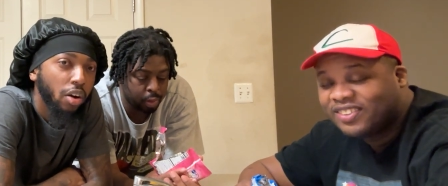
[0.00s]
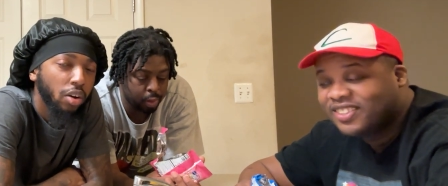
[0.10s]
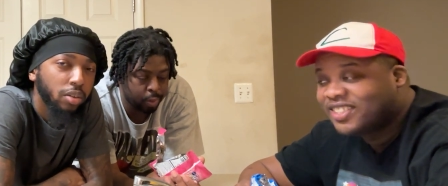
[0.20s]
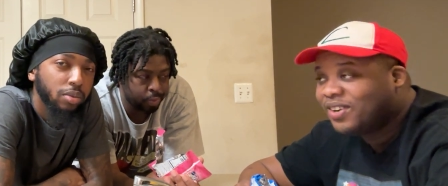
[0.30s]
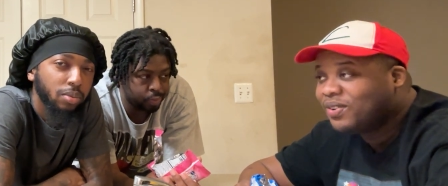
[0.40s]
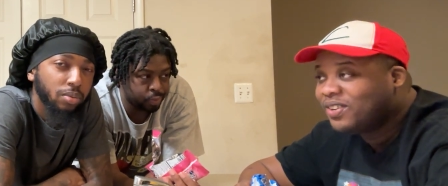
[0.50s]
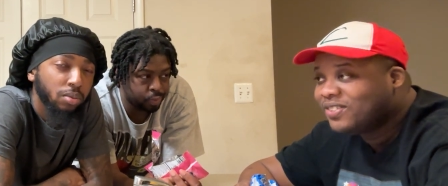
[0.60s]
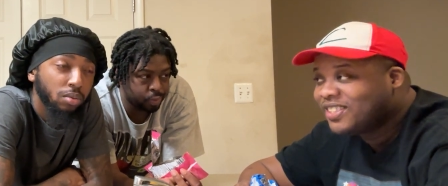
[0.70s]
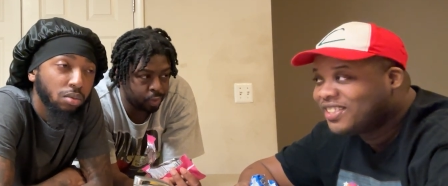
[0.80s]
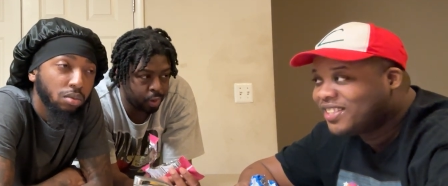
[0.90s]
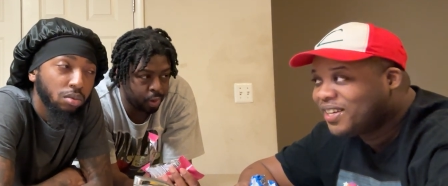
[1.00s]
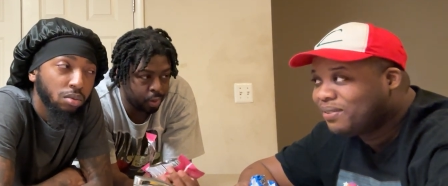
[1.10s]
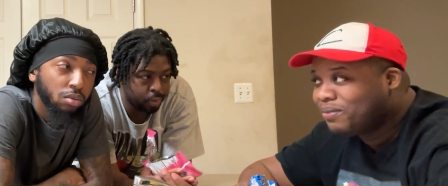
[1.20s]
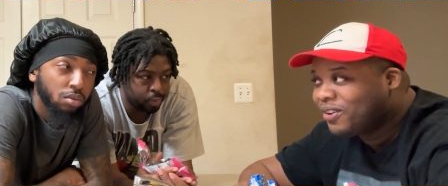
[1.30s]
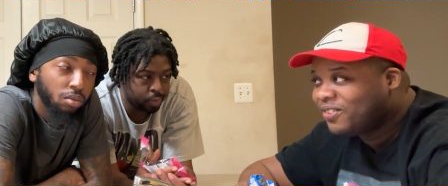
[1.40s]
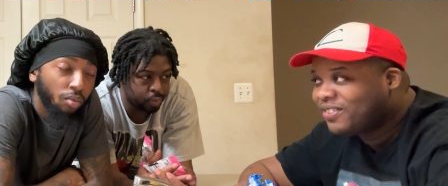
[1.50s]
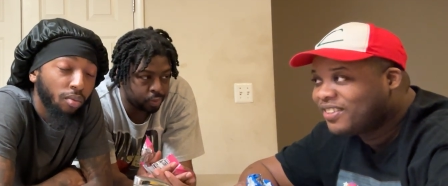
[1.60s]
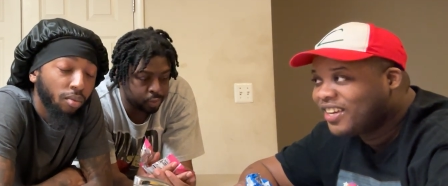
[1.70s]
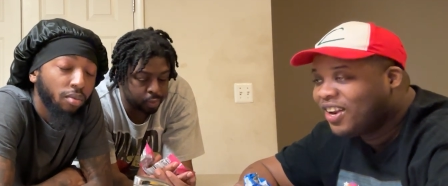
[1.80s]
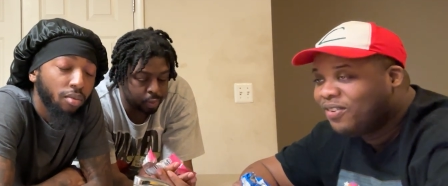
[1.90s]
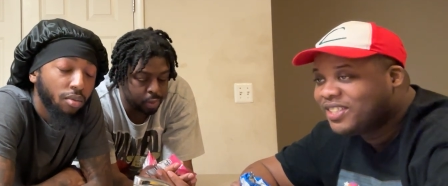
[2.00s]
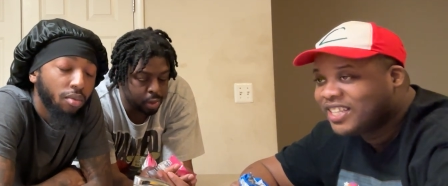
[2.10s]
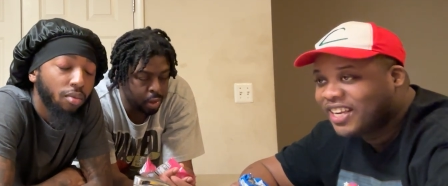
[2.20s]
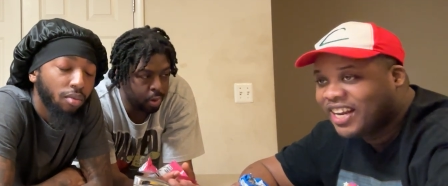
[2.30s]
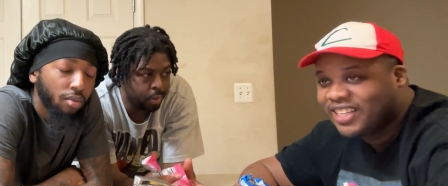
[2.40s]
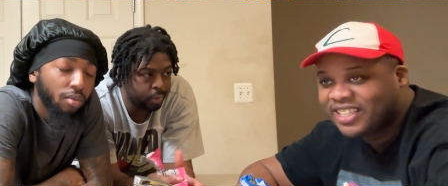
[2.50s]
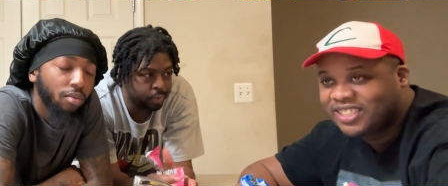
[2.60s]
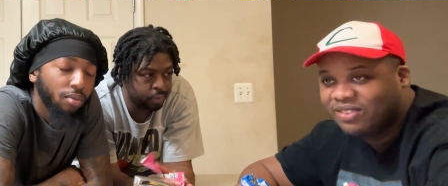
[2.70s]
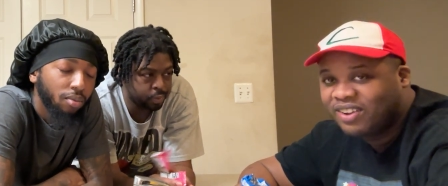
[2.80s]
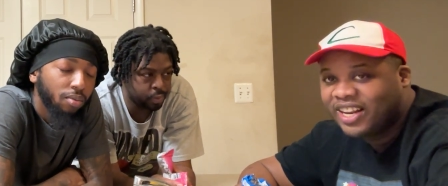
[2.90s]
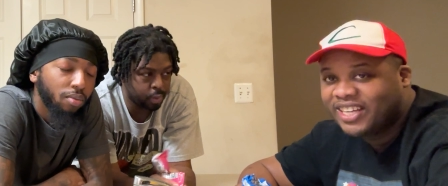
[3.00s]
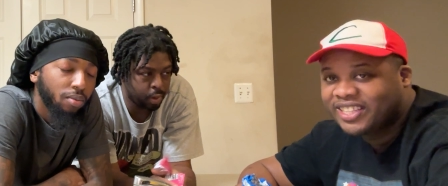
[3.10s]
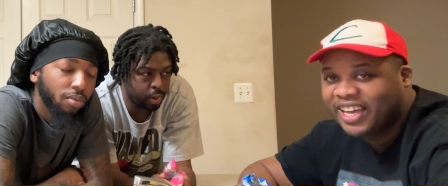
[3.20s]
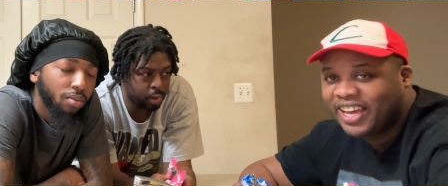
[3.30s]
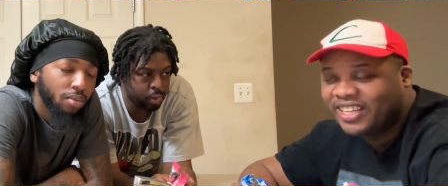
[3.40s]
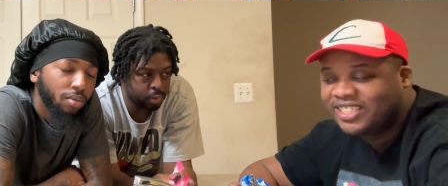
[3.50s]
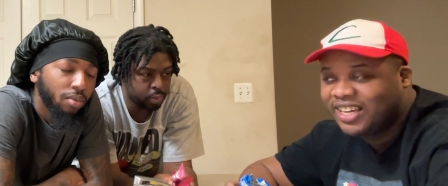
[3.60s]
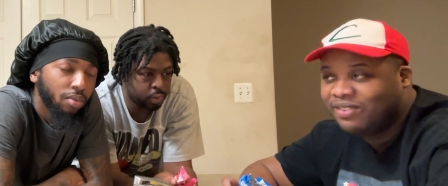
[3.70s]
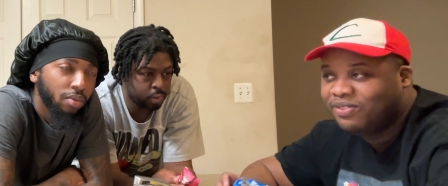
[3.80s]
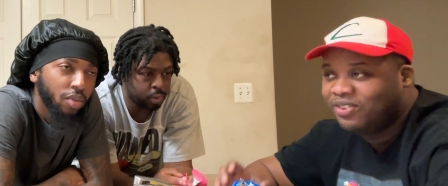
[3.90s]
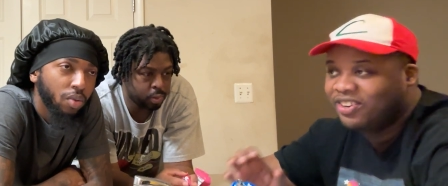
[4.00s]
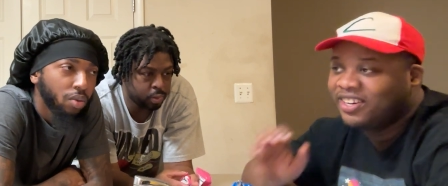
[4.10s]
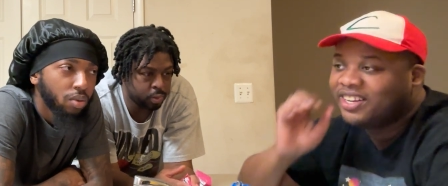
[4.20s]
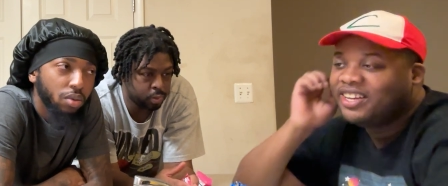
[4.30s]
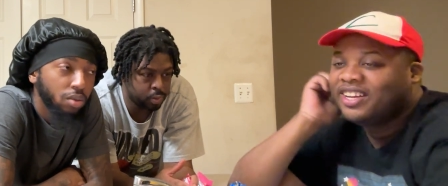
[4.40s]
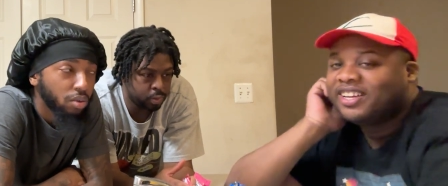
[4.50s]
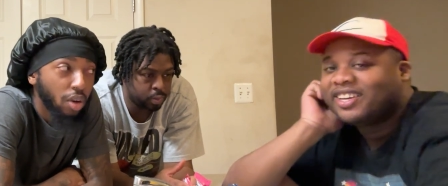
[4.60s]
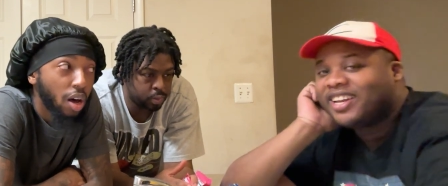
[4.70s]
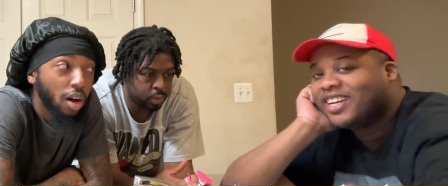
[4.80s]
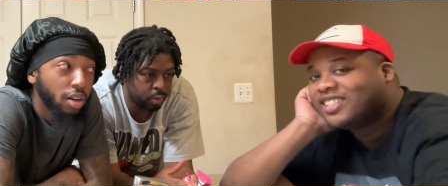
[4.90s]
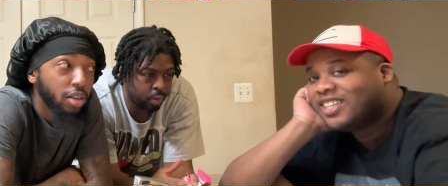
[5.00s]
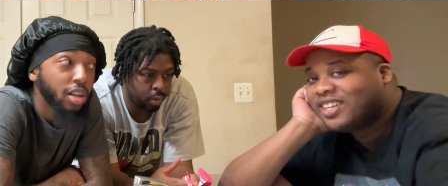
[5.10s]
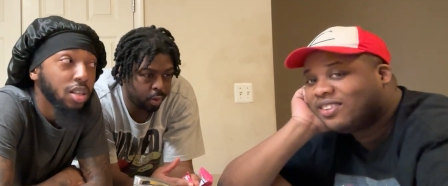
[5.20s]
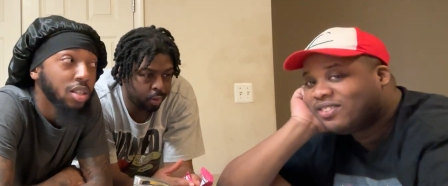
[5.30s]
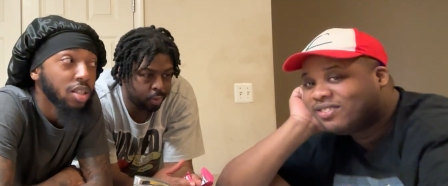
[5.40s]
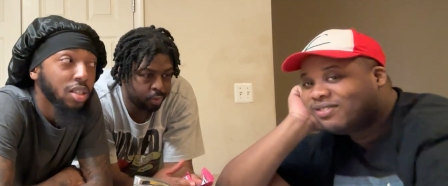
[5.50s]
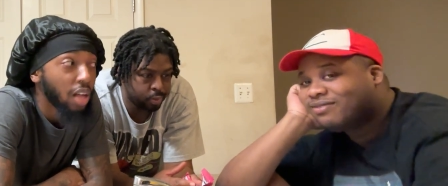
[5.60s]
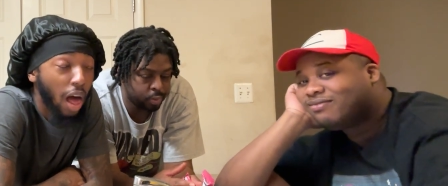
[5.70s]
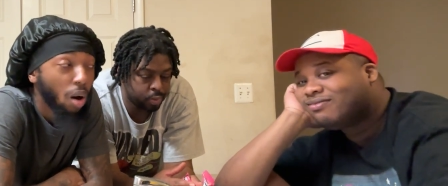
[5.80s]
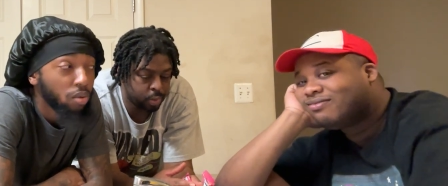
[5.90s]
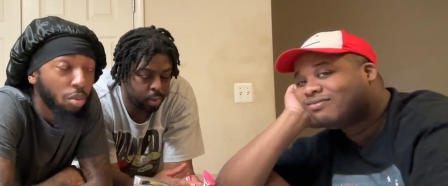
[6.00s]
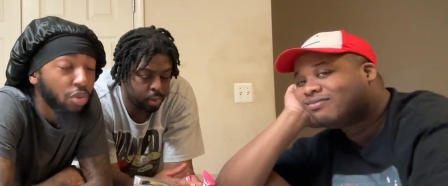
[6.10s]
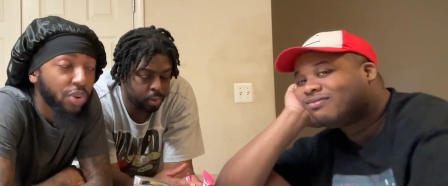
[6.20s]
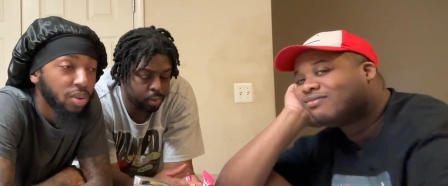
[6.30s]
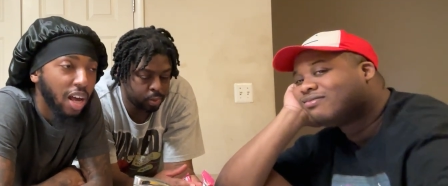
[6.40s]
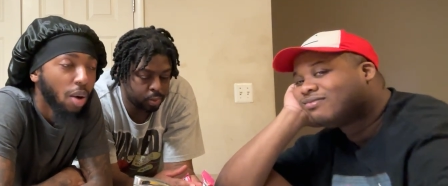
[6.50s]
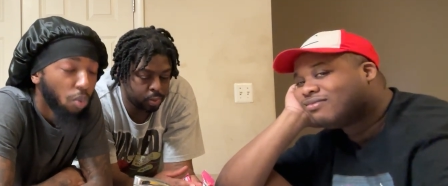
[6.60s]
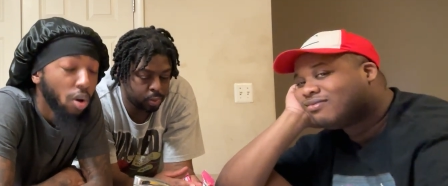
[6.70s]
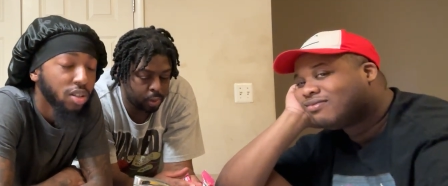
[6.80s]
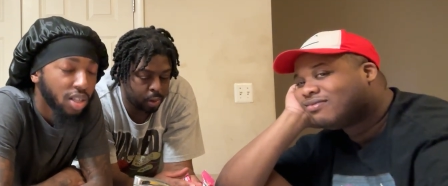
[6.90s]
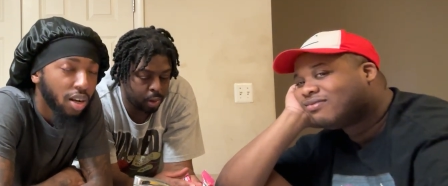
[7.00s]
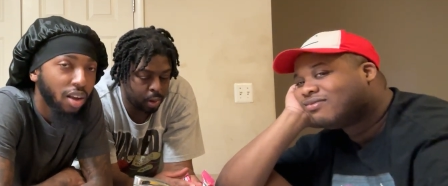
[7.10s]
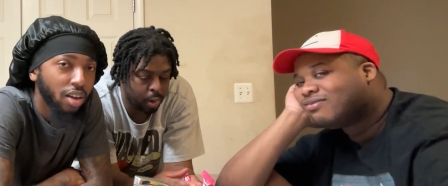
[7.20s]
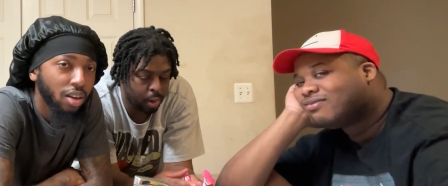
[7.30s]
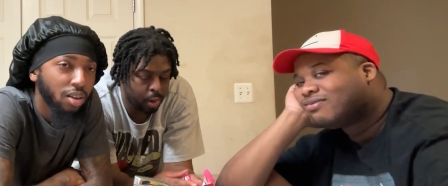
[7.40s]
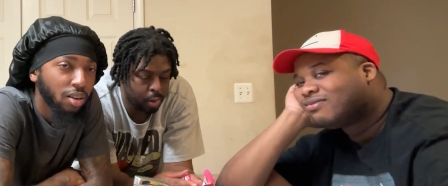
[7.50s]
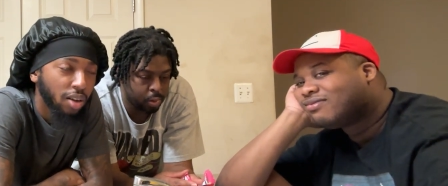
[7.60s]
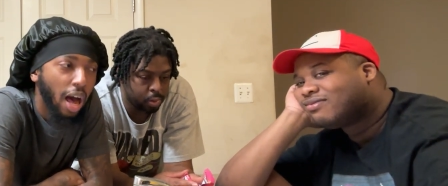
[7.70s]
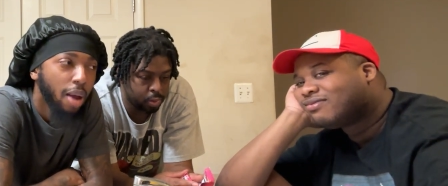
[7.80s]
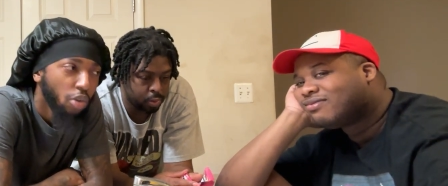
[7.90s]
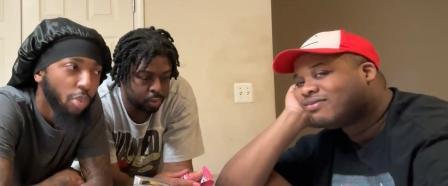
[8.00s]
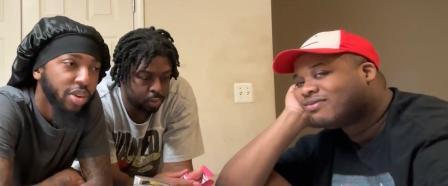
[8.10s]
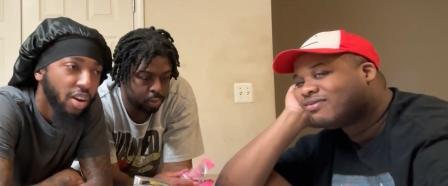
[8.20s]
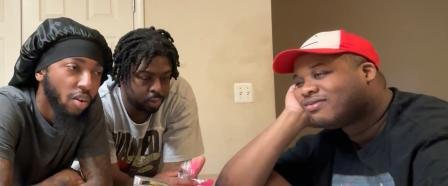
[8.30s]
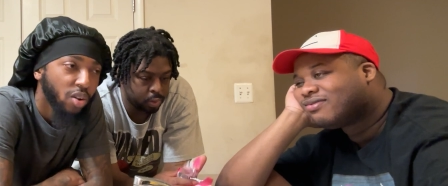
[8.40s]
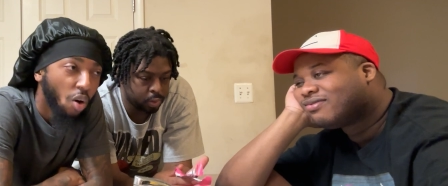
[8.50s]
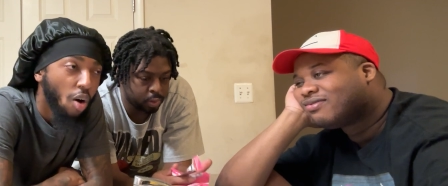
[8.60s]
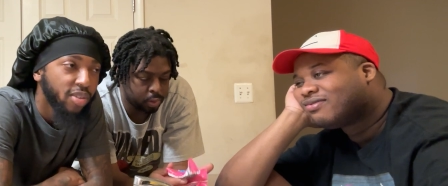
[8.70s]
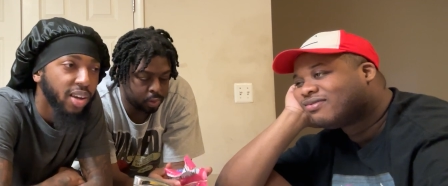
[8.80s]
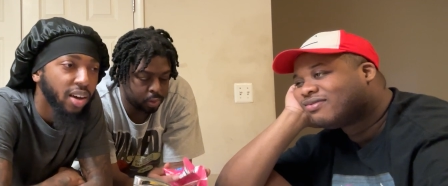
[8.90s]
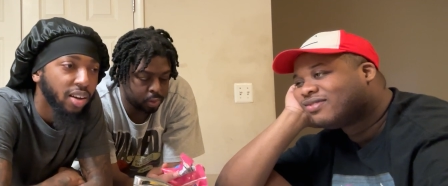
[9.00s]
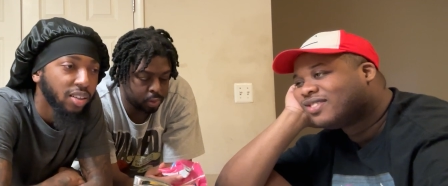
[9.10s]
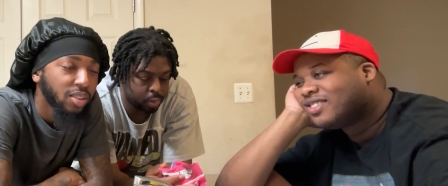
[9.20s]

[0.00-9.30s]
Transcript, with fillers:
Speaker 1: can tell we're losing steam, bro. It always get like this around like the 18th or nah, This, I don't
Speaker 2: normally feel, I work today. I'm only here on the off day.